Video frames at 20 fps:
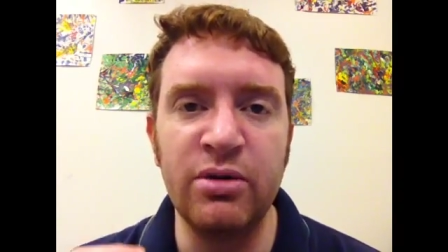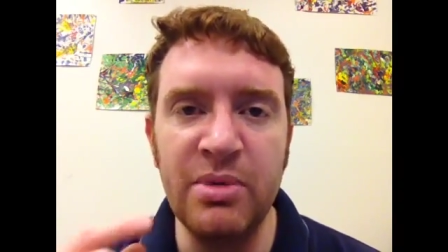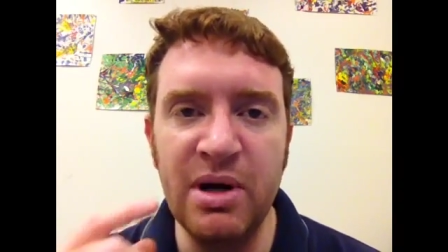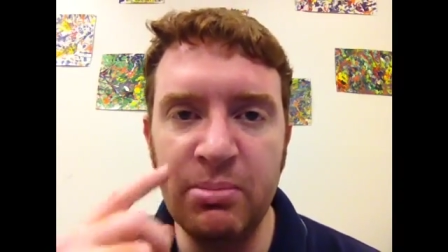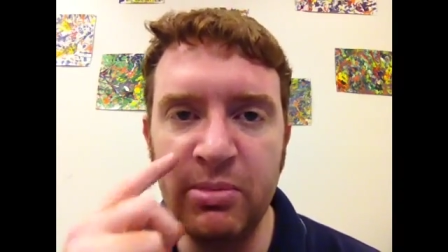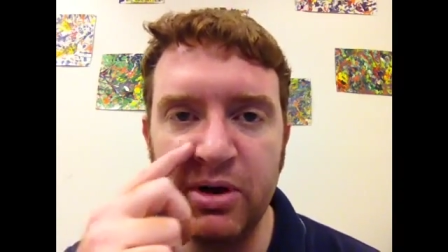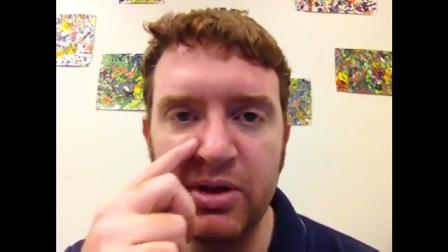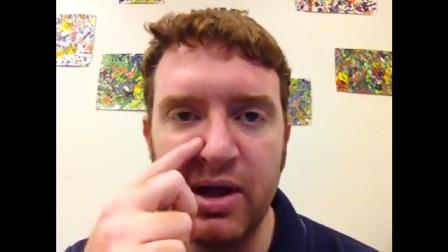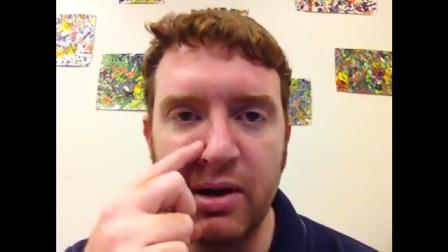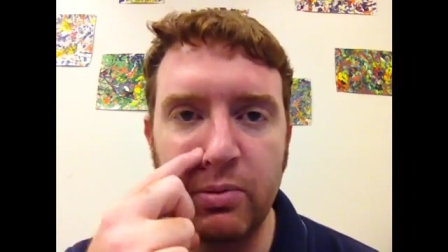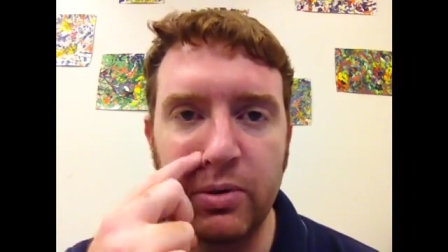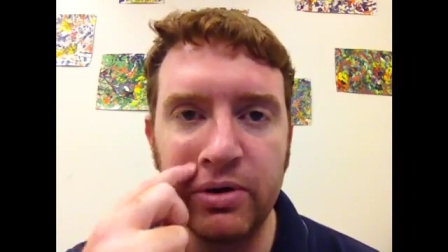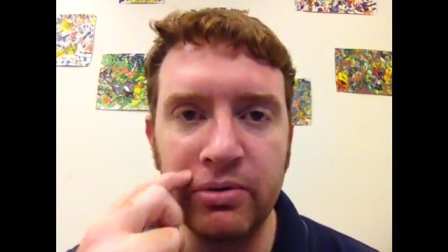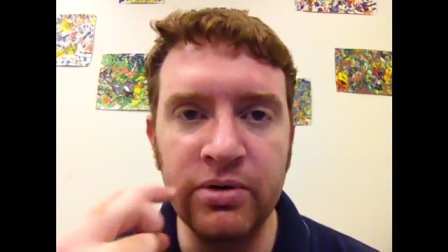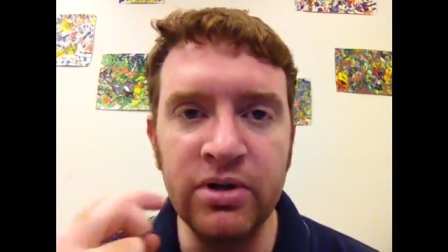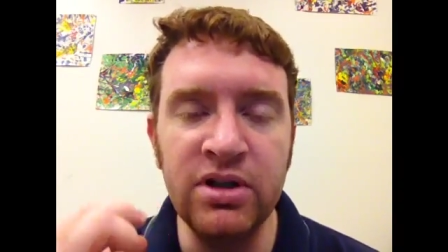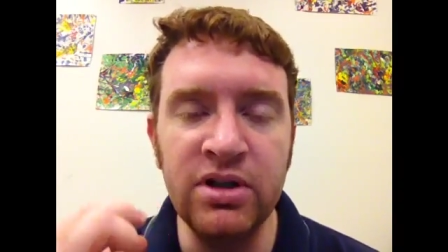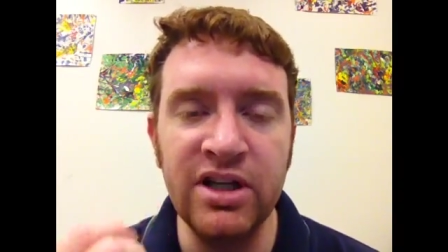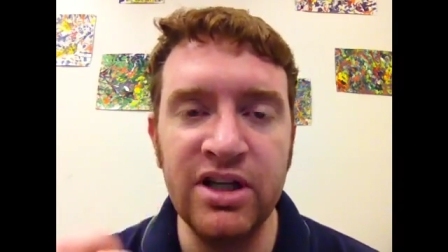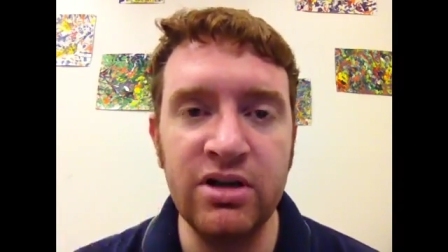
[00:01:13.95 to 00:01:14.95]
Remember, they were
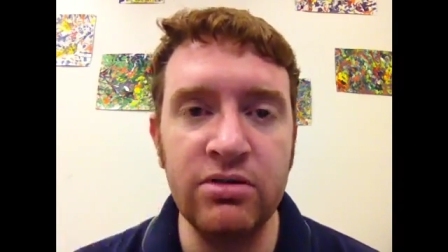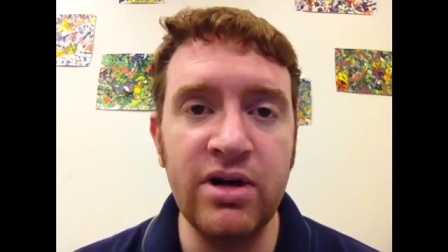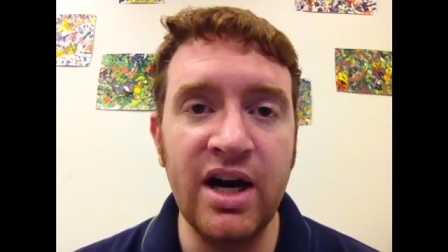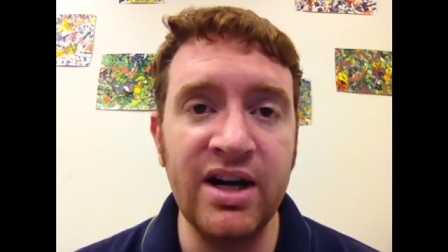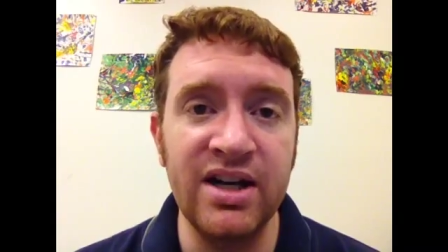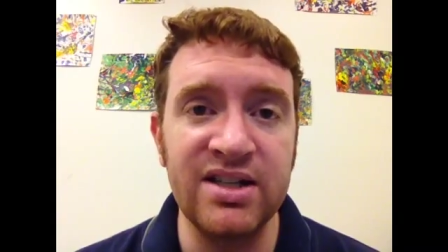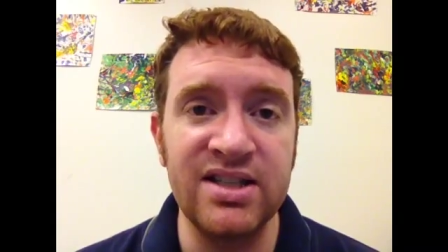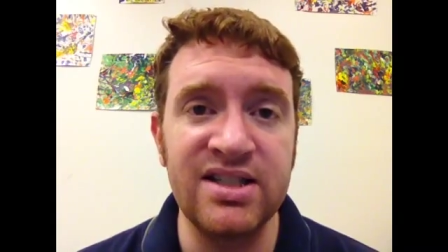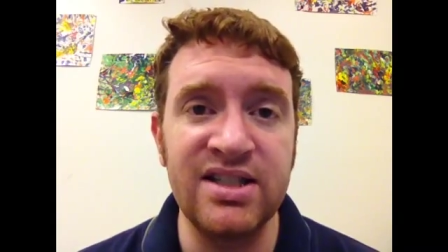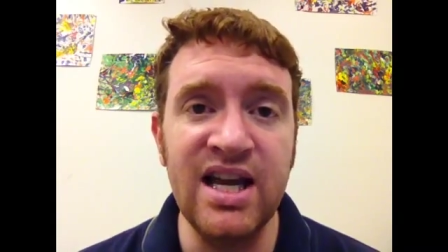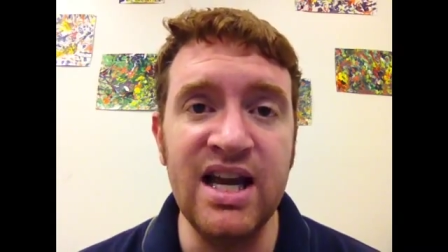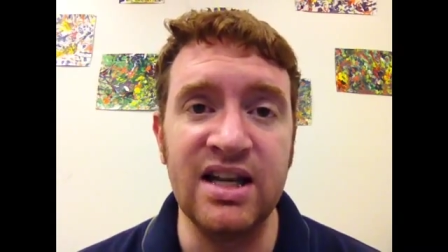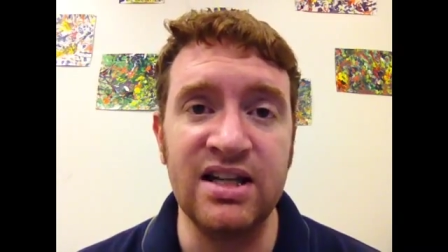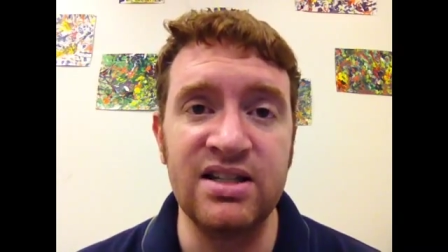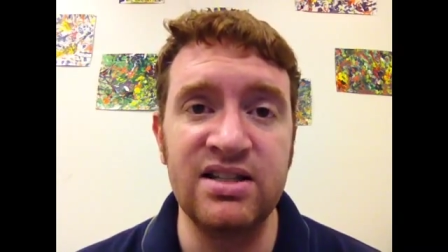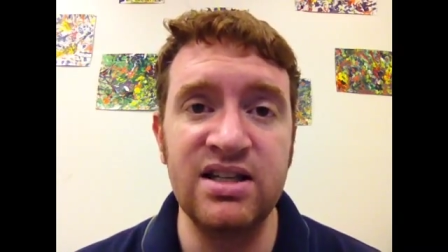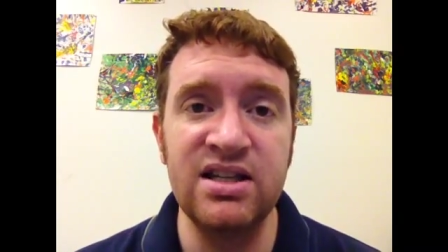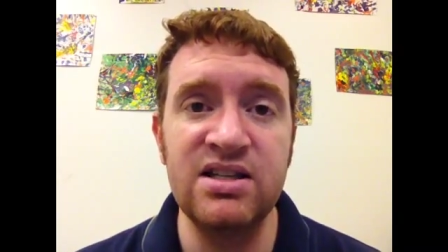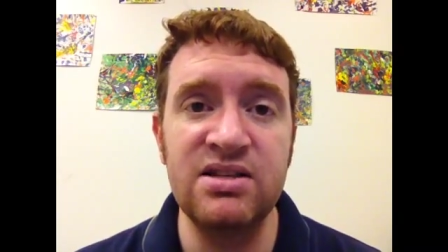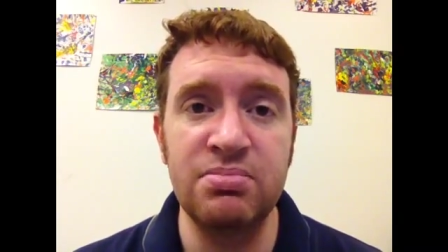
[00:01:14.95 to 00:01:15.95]
really United
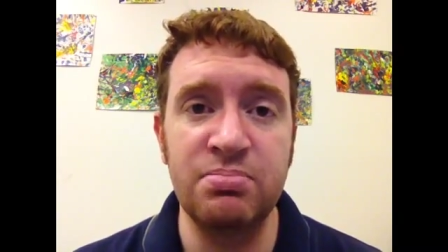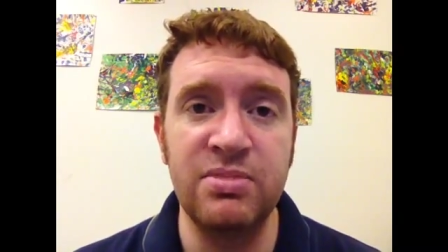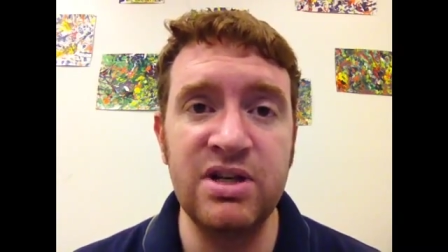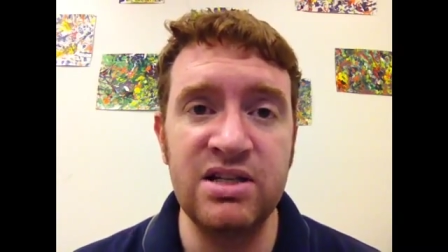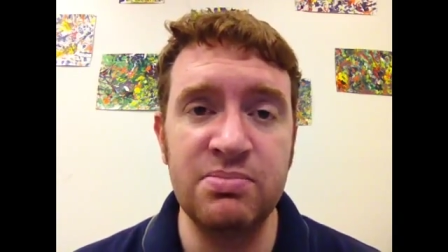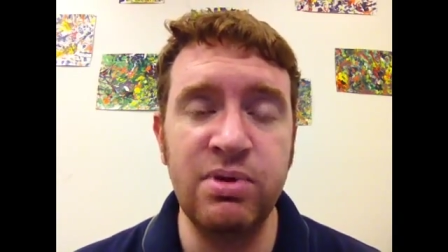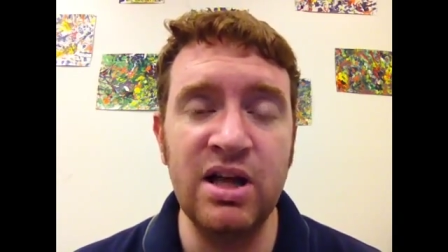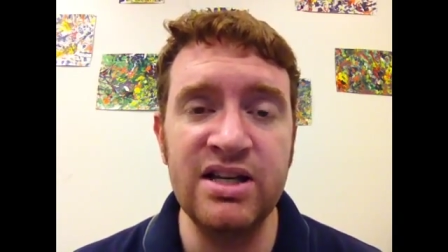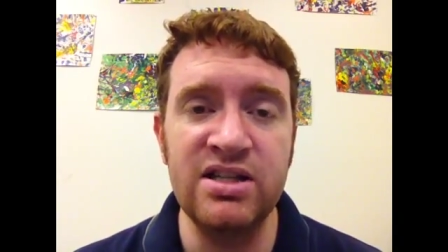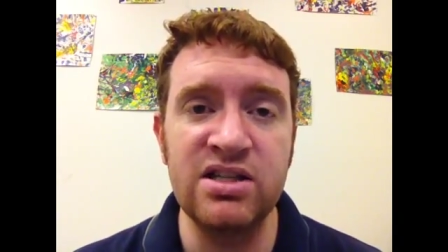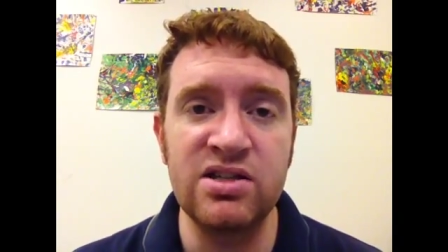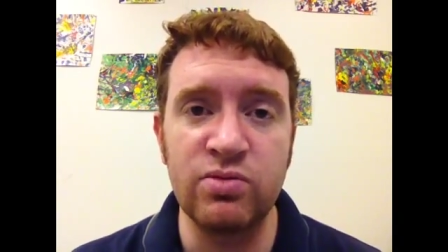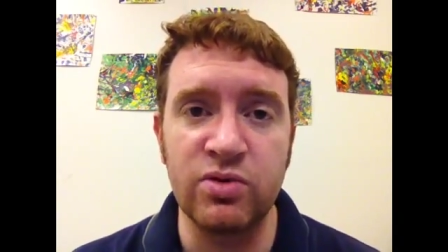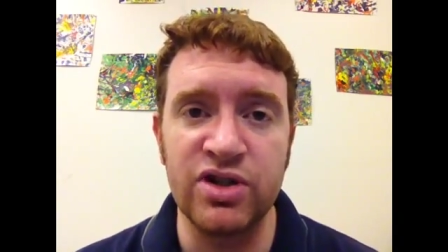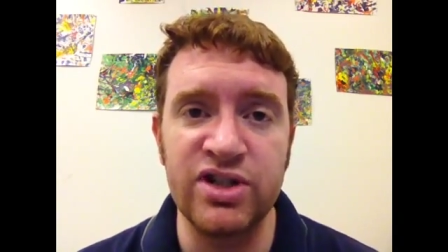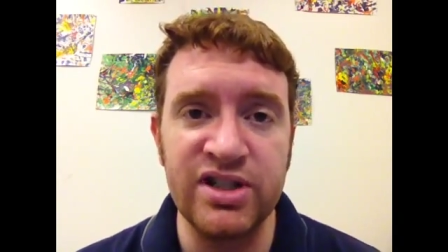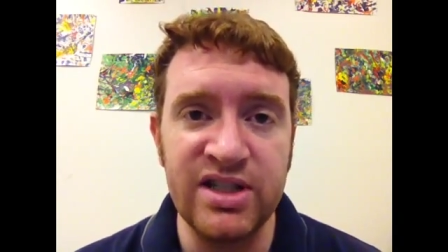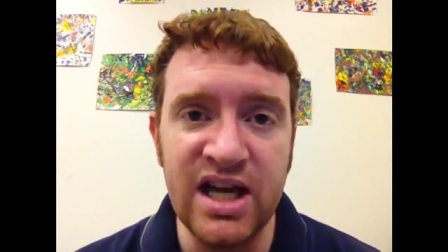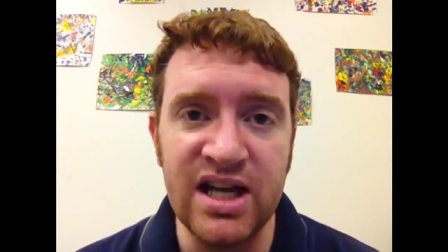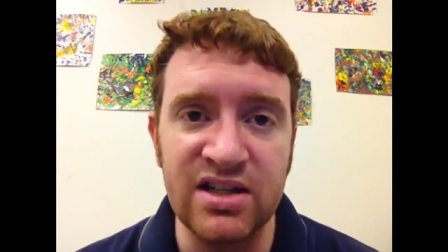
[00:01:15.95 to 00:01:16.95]
States. These places
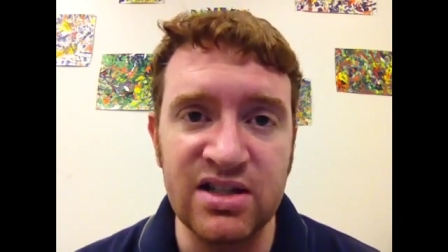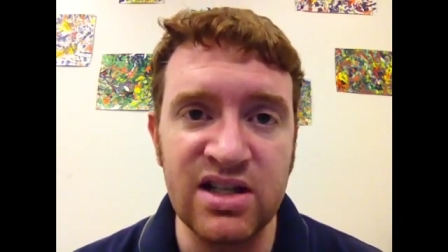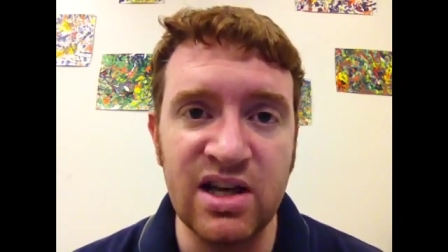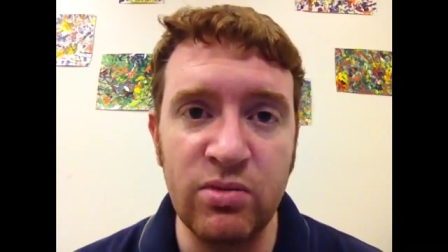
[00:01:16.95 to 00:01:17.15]
were states.